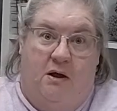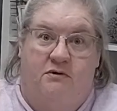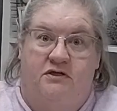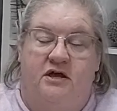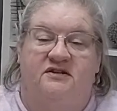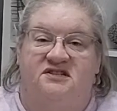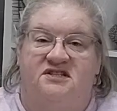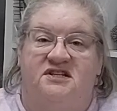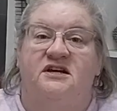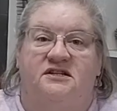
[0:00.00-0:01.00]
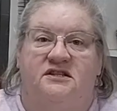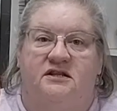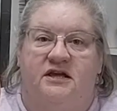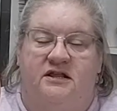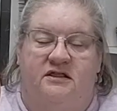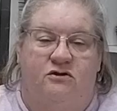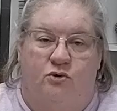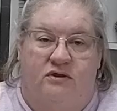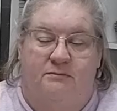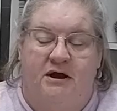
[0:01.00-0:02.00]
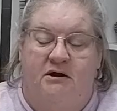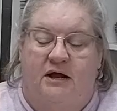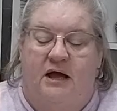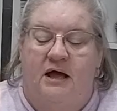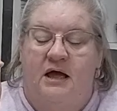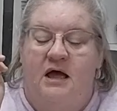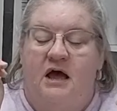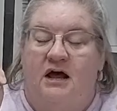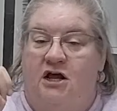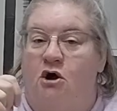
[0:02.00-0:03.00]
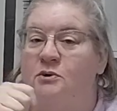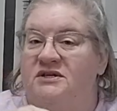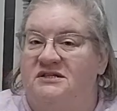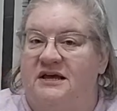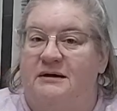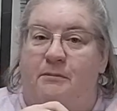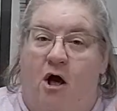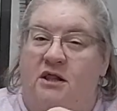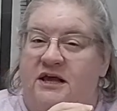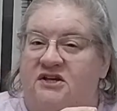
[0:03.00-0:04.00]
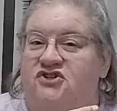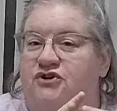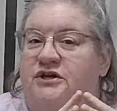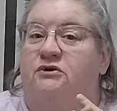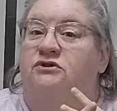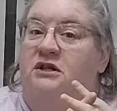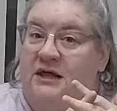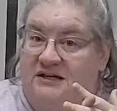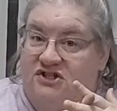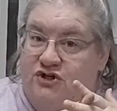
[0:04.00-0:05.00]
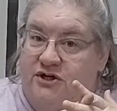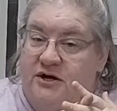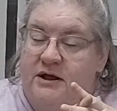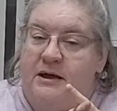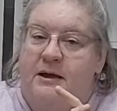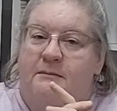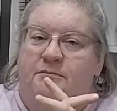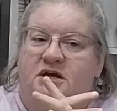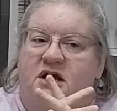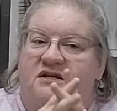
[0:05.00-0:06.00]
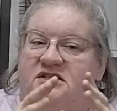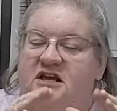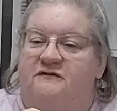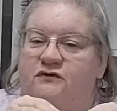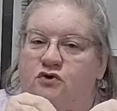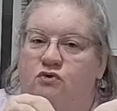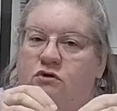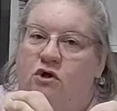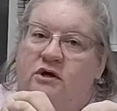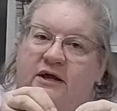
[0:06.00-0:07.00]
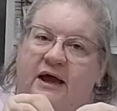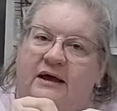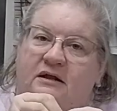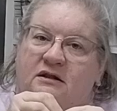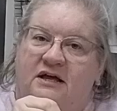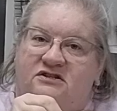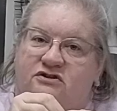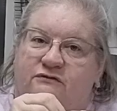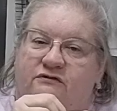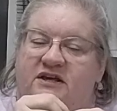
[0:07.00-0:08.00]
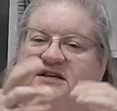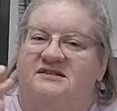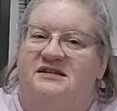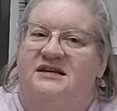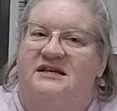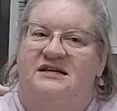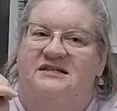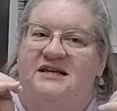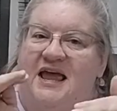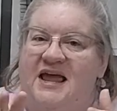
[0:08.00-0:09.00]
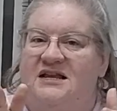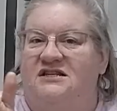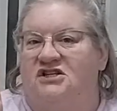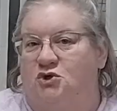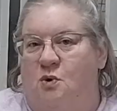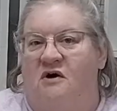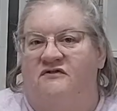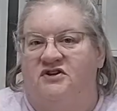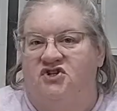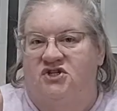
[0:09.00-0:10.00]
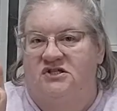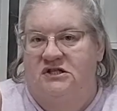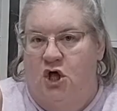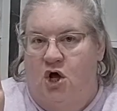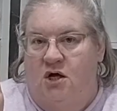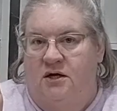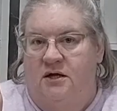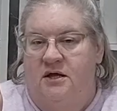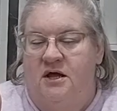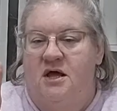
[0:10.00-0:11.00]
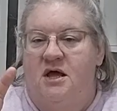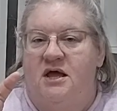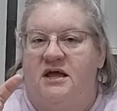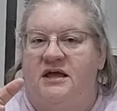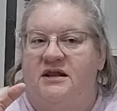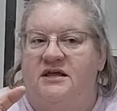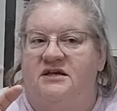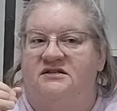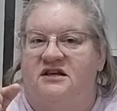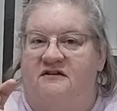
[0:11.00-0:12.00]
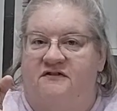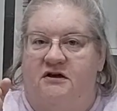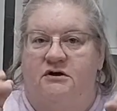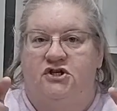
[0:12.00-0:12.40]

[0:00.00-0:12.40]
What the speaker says: they extinct in North America? And I always say polyester killed the Leicester. Because if you look at a Leicester fleece, it is 8 to 12 inches long. It is a very